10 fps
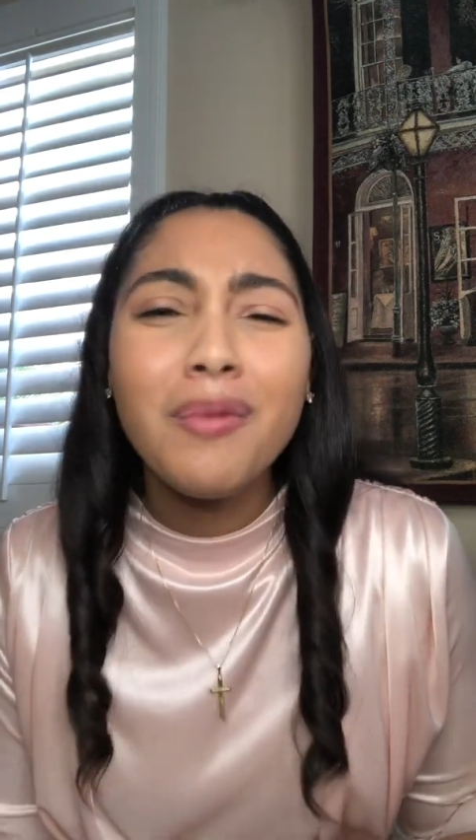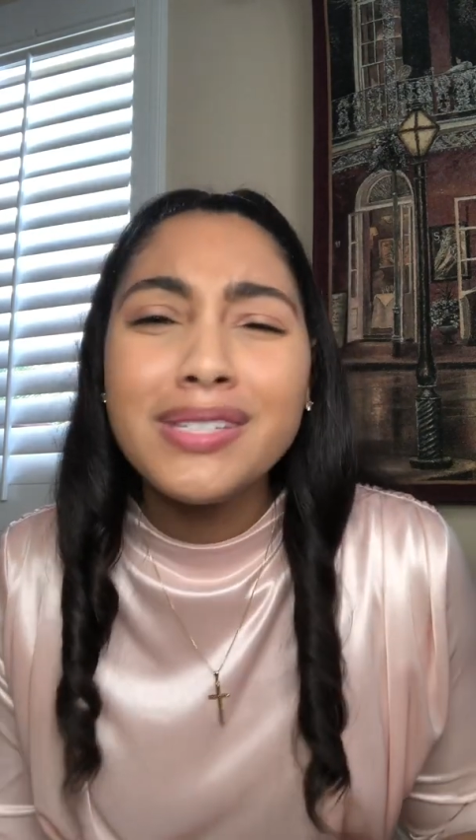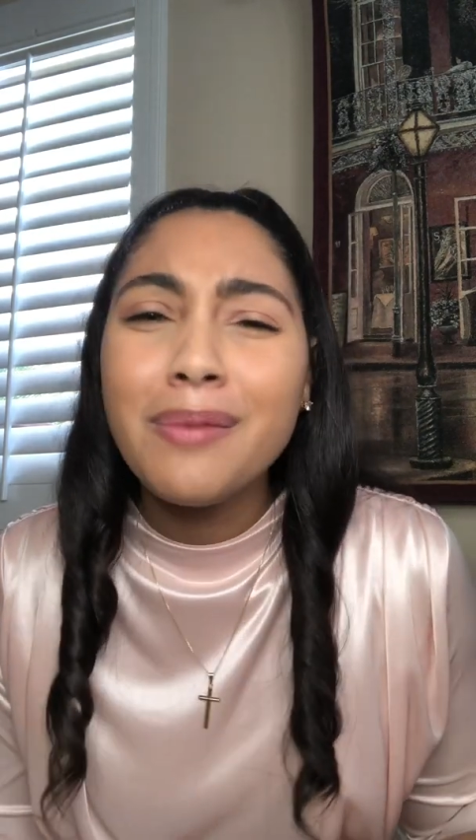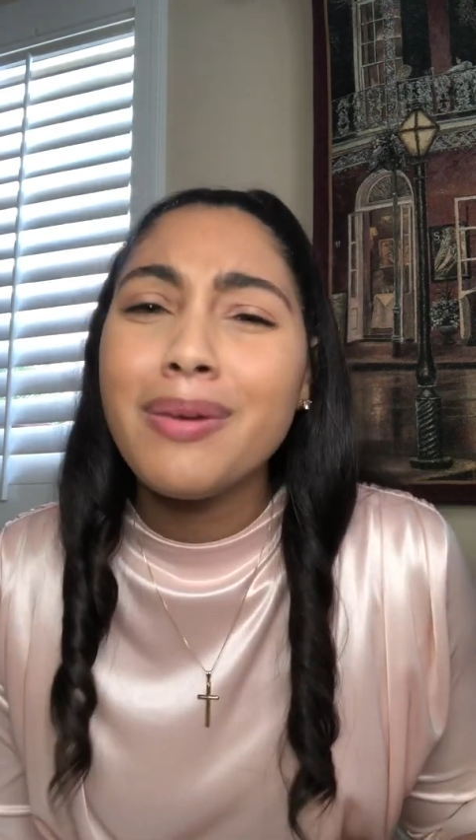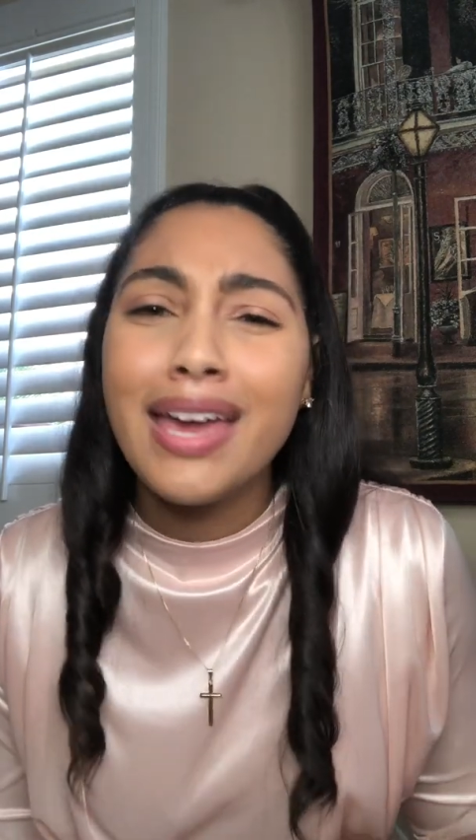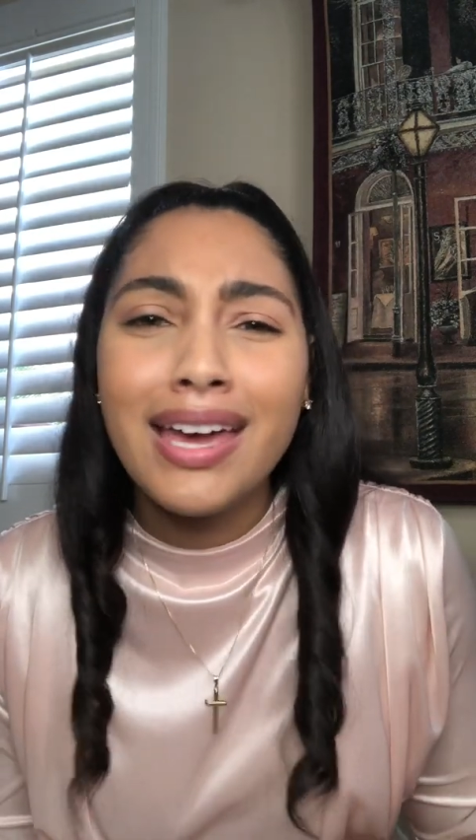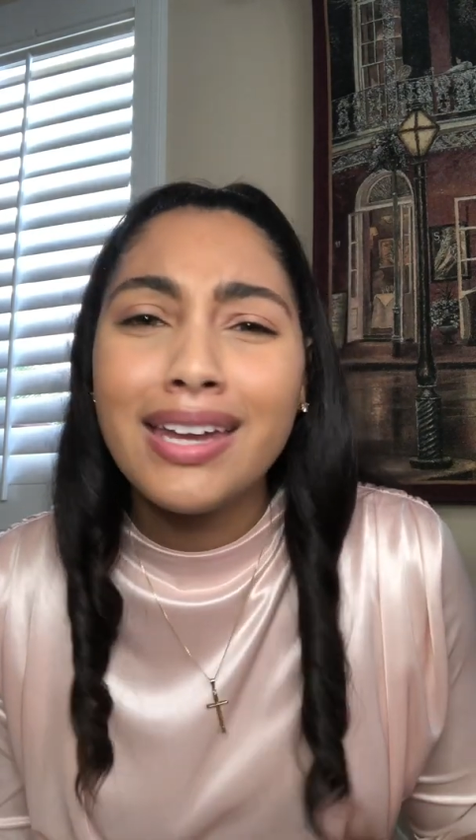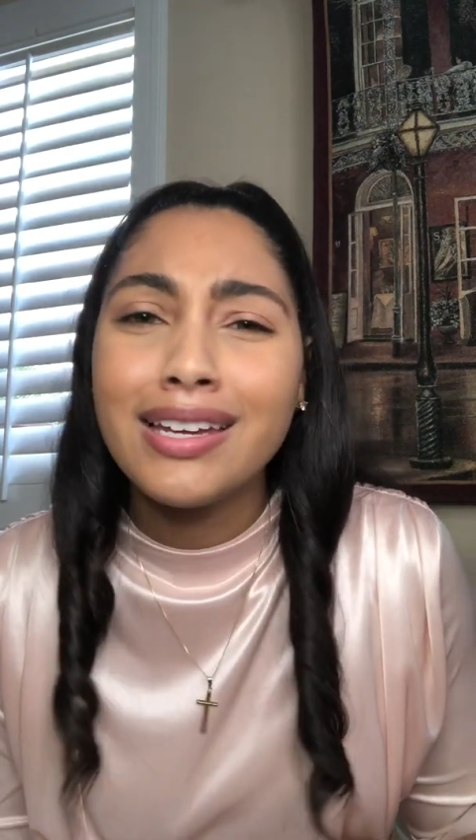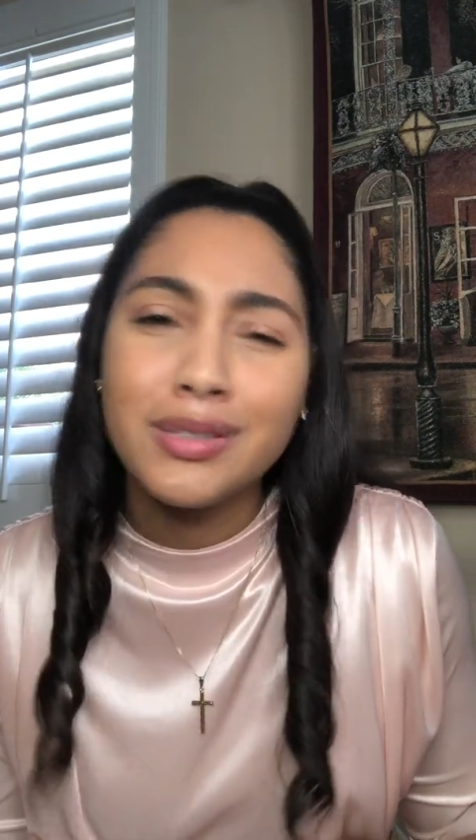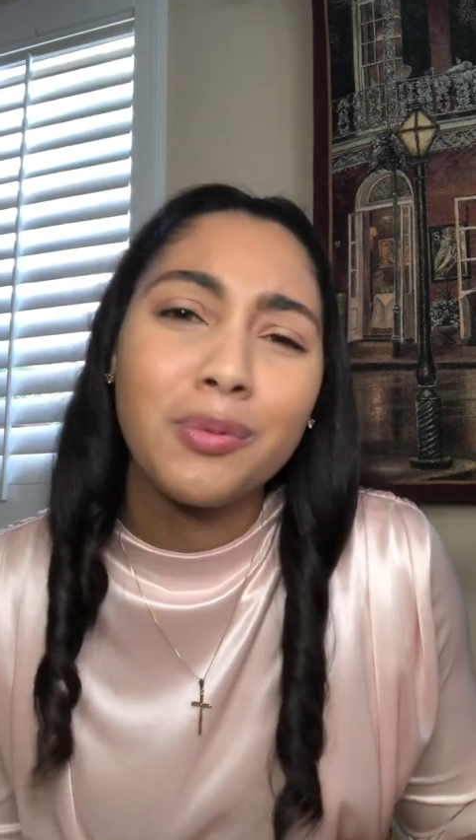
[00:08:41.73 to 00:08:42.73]
wasn't
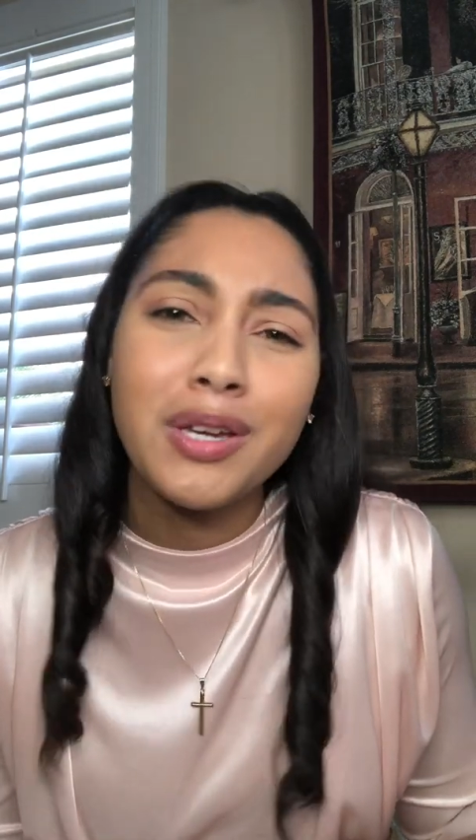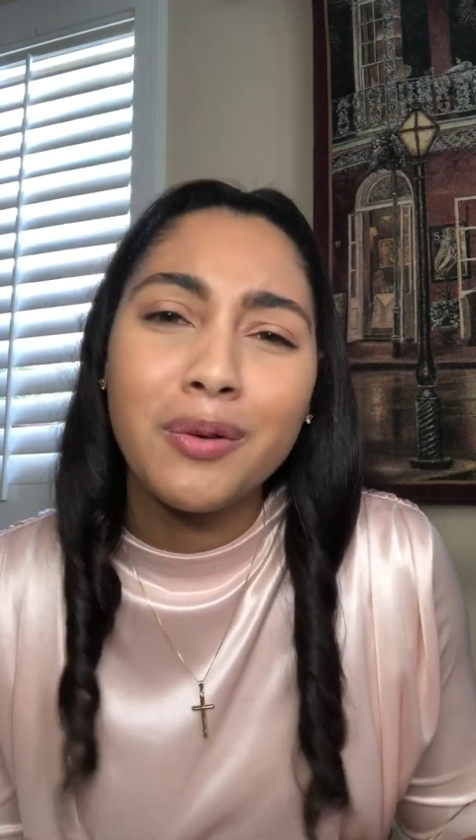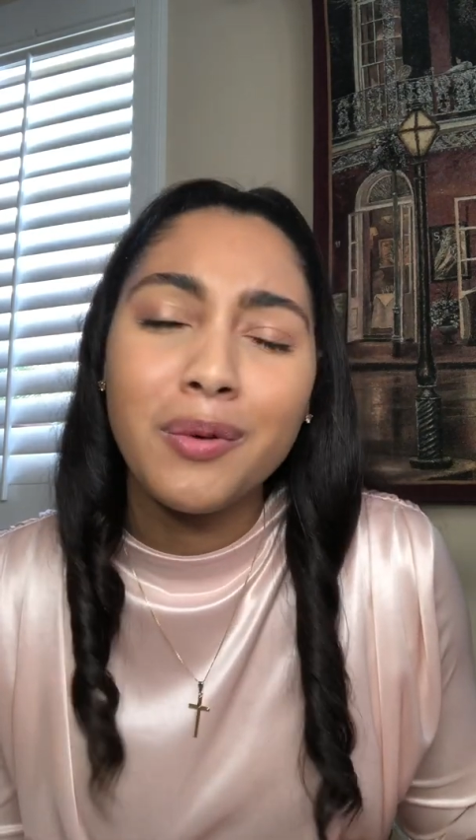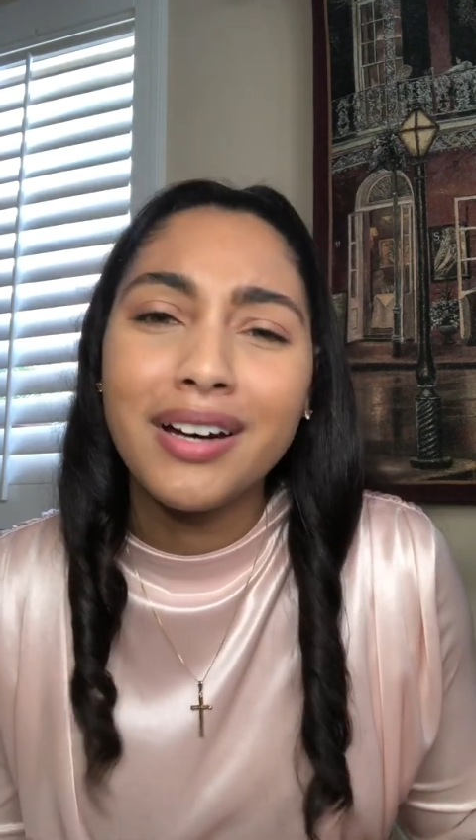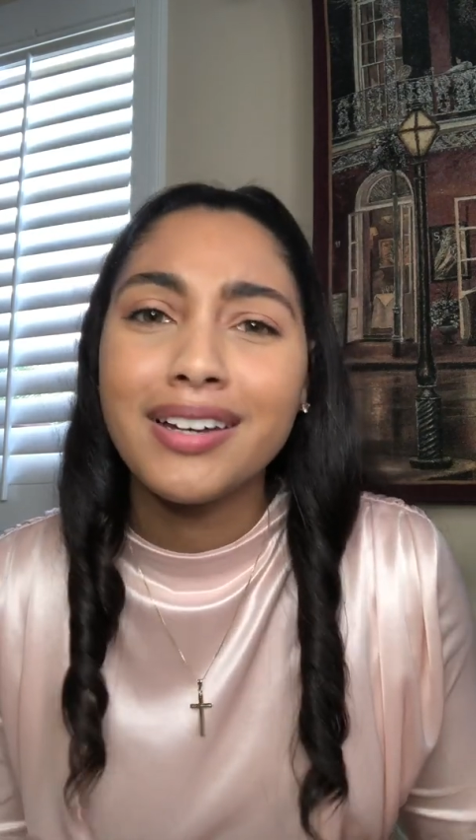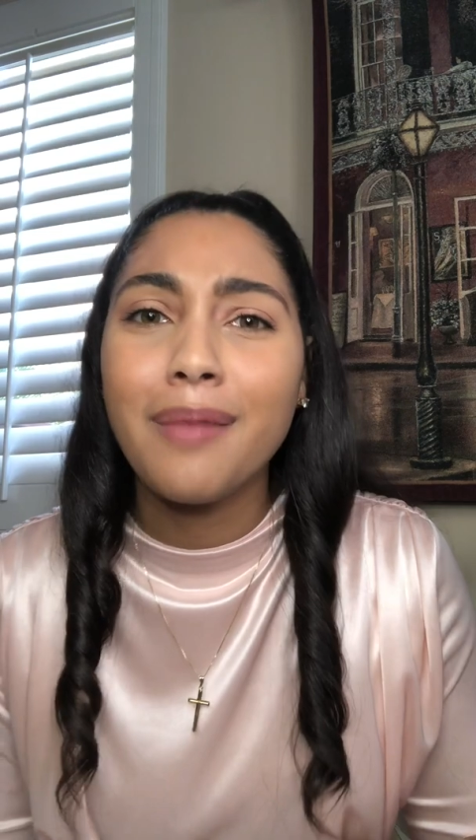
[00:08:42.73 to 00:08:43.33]
panicked week 1.